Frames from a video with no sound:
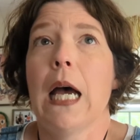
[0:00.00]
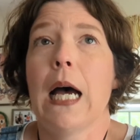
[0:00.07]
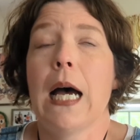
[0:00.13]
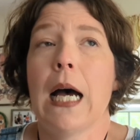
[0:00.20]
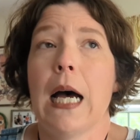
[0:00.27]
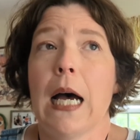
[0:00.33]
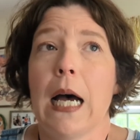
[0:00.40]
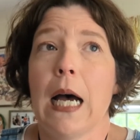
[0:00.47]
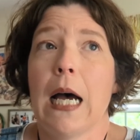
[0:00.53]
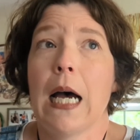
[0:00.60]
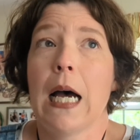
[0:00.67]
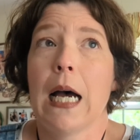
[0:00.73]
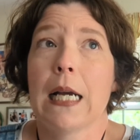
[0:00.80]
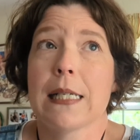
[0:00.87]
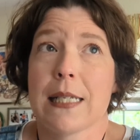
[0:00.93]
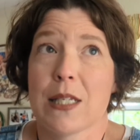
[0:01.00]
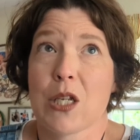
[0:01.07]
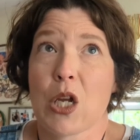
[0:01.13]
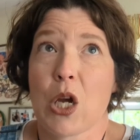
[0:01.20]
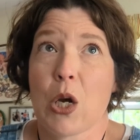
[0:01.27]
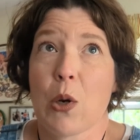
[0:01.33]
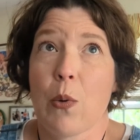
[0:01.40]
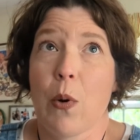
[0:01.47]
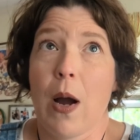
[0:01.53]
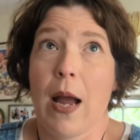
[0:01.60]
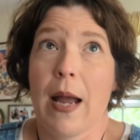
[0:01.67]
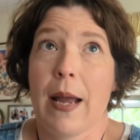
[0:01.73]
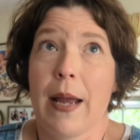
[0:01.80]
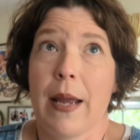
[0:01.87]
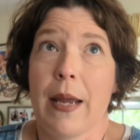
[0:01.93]
So
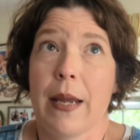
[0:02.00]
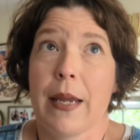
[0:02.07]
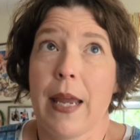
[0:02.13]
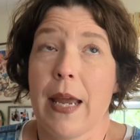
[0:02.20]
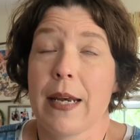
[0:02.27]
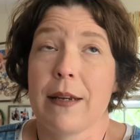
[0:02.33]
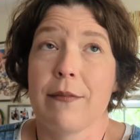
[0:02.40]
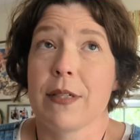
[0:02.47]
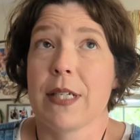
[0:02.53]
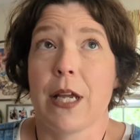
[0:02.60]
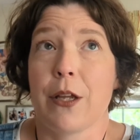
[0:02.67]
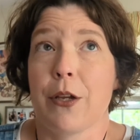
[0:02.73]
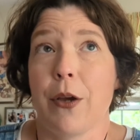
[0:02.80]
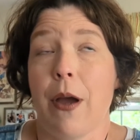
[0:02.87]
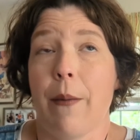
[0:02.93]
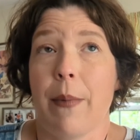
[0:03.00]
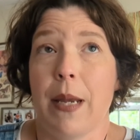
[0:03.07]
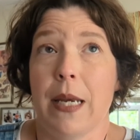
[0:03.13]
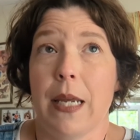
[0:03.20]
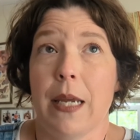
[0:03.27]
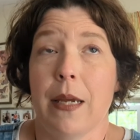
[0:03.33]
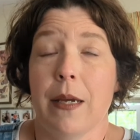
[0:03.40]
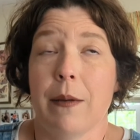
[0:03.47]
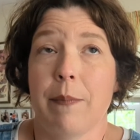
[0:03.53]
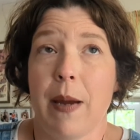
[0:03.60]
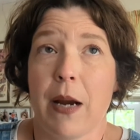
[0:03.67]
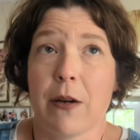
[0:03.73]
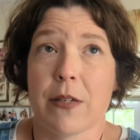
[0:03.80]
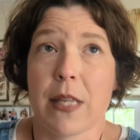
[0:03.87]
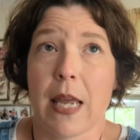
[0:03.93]
I can't even tell you how many
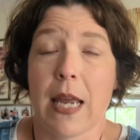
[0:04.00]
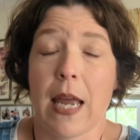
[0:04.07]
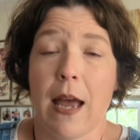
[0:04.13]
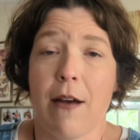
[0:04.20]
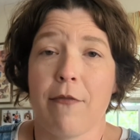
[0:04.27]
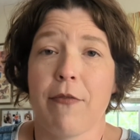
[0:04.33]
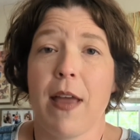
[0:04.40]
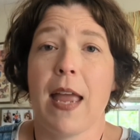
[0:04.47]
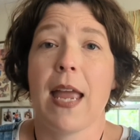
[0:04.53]
pairs I have.